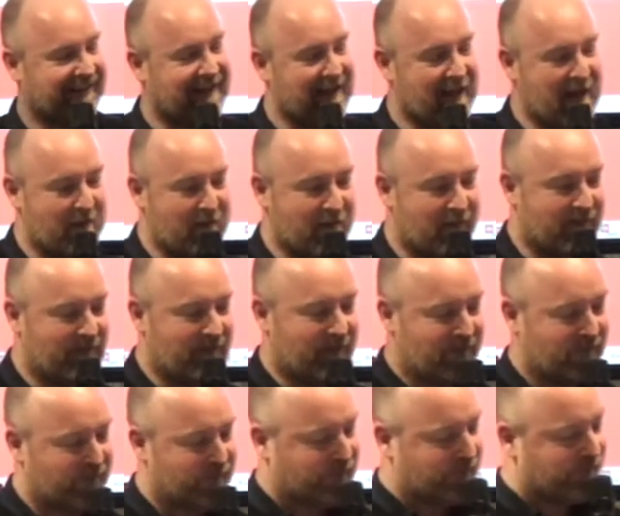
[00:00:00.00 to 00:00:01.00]
Um,
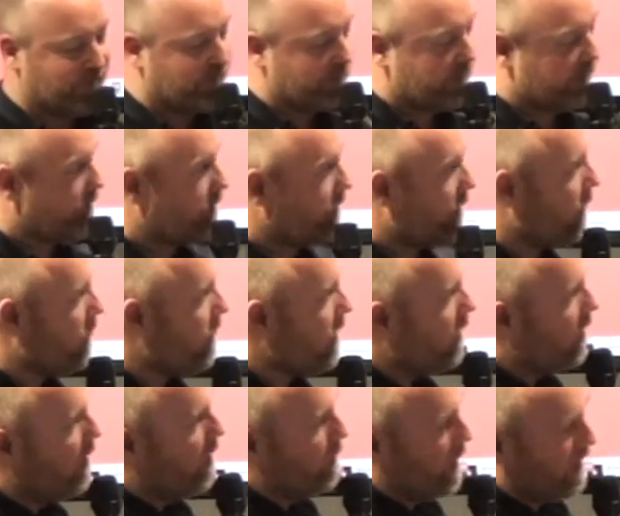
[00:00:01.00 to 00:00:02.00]

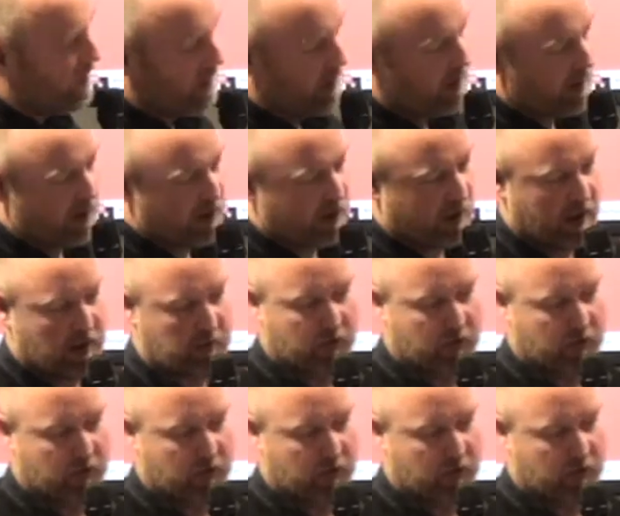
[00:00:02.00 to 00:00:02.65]
Personalisation